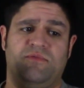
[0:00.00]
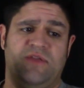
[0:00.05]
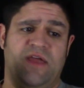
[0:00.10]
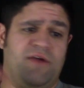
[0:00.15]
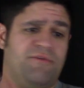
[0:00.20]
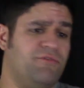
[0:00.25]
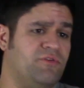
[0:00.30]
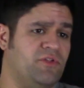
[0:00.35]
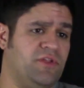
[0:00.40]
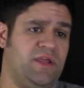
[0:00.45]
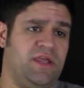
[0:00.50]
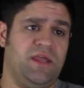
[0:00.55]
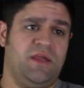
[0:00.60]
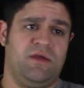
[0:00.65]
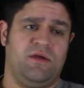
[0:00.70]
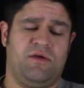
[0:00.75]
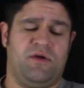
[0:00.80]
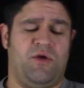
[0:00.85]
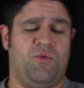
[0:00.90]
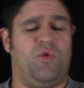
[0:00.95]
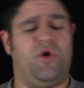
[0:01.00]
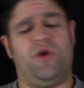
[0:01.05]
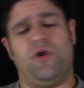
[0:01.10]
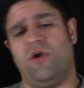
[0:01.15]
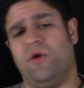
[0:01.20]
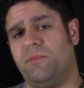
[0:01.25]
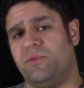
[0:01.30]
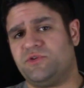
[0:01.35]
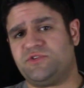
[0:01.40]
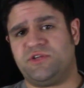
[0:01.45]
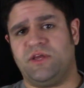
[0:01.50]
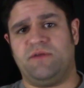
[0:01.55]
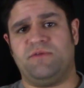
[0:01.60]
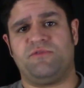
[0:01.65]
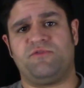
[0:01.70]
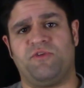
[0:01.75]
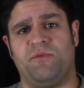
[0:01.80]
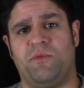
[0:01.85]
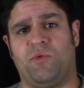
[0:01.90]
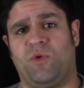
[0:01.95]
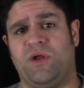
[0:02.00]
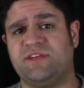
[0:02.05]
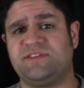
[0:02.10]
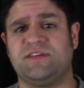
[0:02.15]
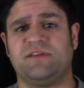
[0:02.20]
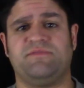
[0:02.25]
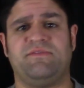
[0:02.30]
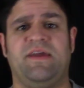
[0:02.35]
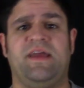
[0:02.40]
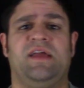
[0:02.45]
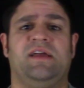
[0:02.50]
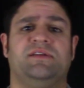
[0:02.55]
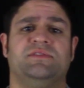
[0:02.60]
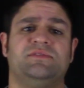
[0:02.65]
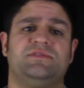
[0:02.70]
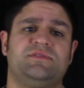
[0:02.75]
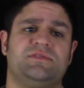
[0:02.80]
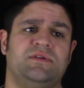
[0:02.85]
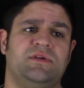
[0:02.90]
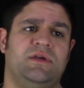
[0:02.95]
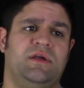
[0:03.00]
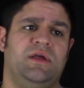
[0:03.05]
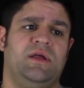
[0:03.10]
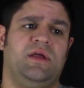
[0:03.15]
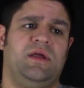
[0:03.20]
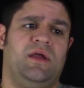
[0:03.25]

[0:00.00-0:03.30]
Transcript: definitely 100% from the wrestling fans,